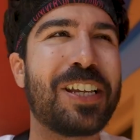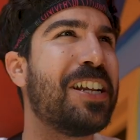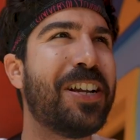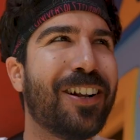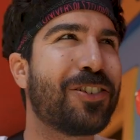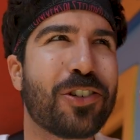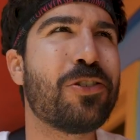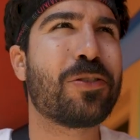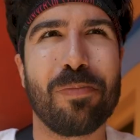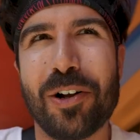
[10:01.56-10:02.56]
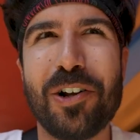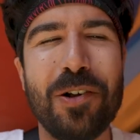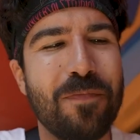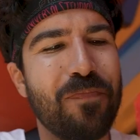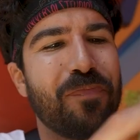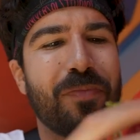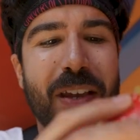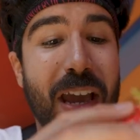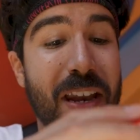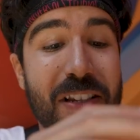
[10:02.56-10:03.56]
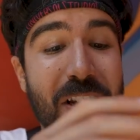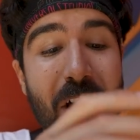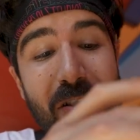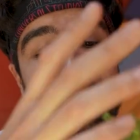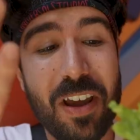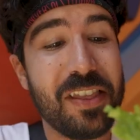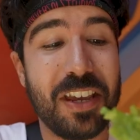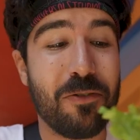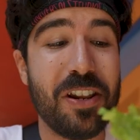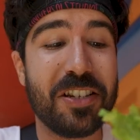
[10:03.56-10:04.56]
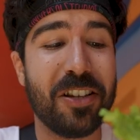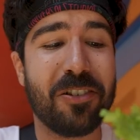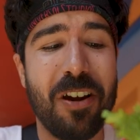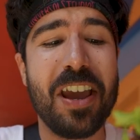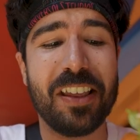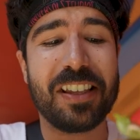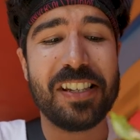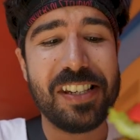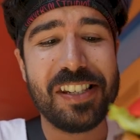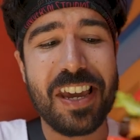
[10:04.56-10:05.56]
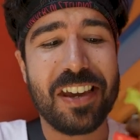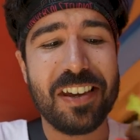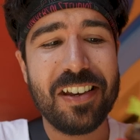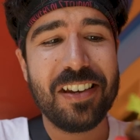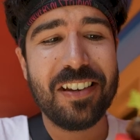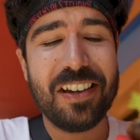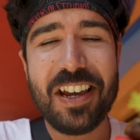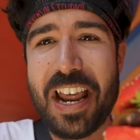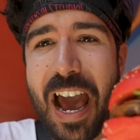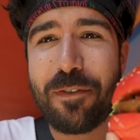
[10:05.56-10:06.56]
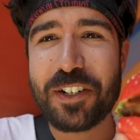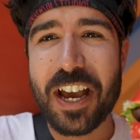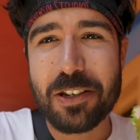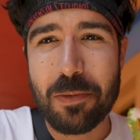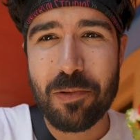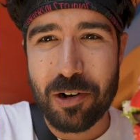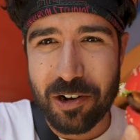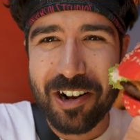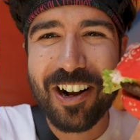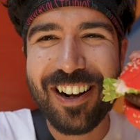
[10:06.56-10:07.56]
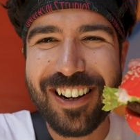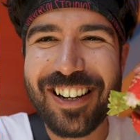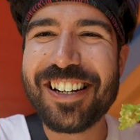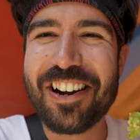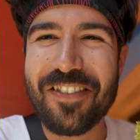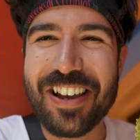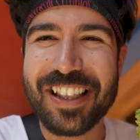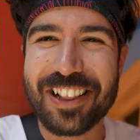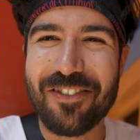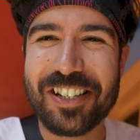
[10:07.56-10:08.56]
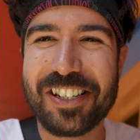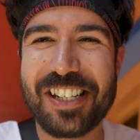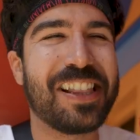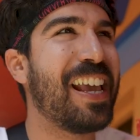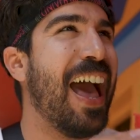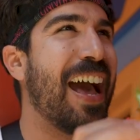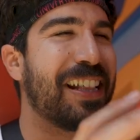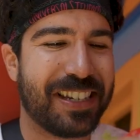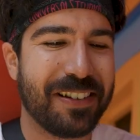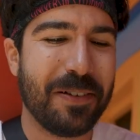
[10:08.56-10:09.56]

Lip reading: like a Dr. Seuss burger, and it's all great. The ingredients look great. Like, this is like an advertisement burger. You know what I mean? Like the ones you see at the ads.